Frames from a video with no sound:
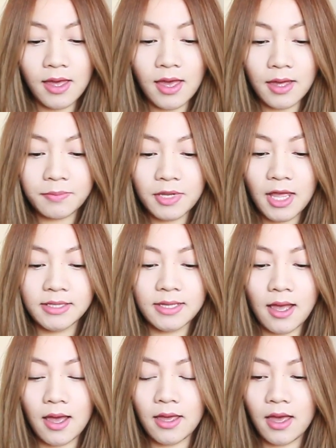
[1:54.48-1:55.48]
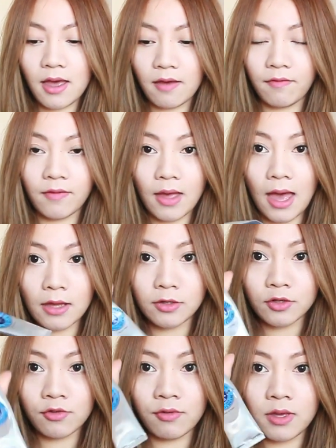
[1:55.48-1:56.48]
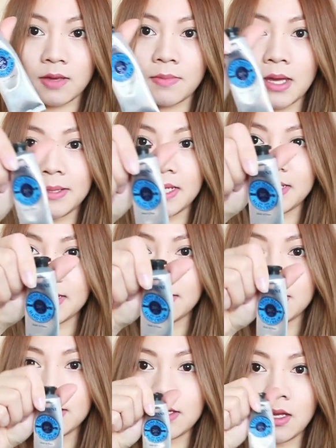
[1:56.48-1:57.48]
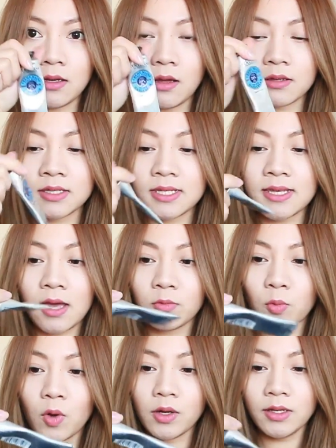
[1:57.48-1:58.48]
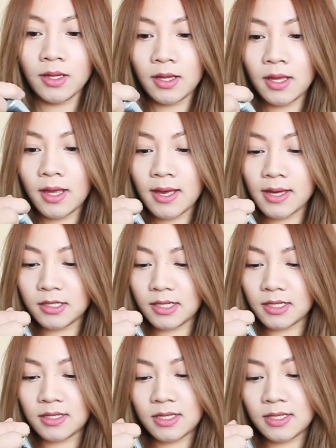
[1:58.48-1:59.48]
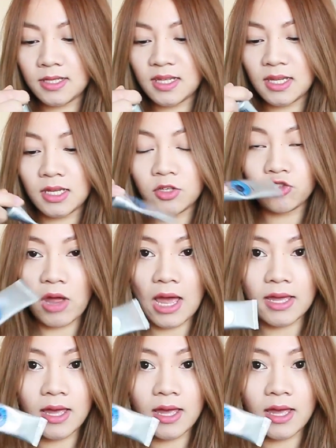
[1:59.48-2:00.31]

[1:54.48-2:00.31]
Next I have a hand cream, and this is just a L'Occitane one. This is the dry